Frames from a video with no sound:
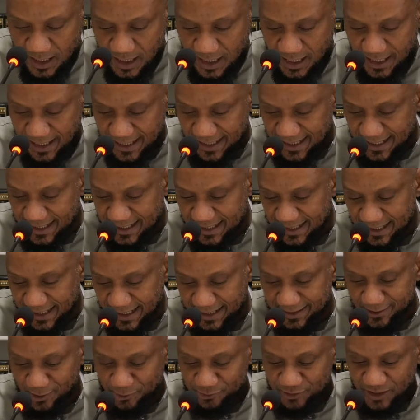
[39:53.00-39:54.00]

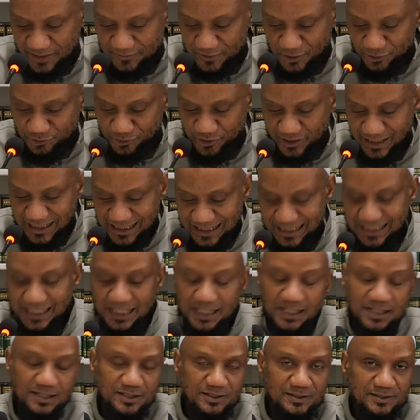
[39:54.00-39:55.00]
And also you have concerning
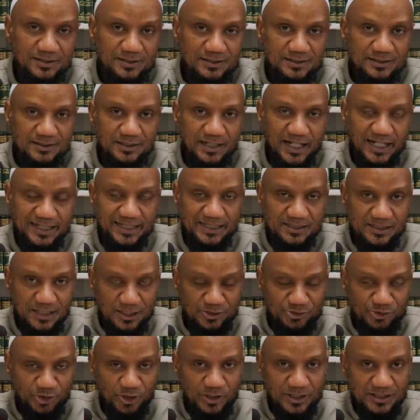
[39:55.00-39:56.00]
al-Ilal, hadith
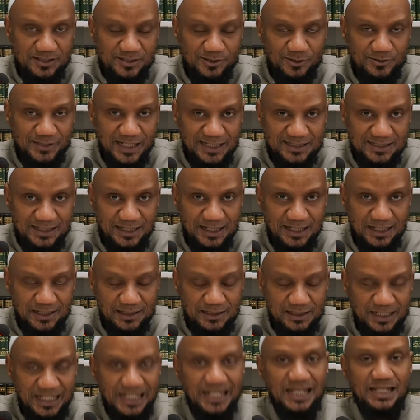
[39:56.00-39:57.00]
concerning to know that
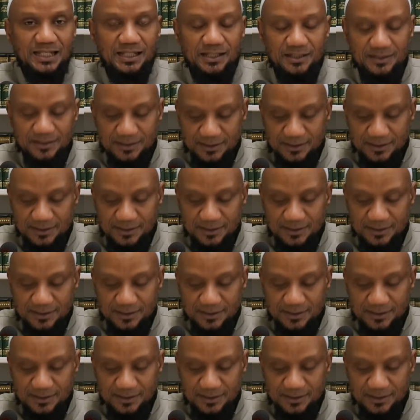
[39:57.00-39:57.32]
Ilal,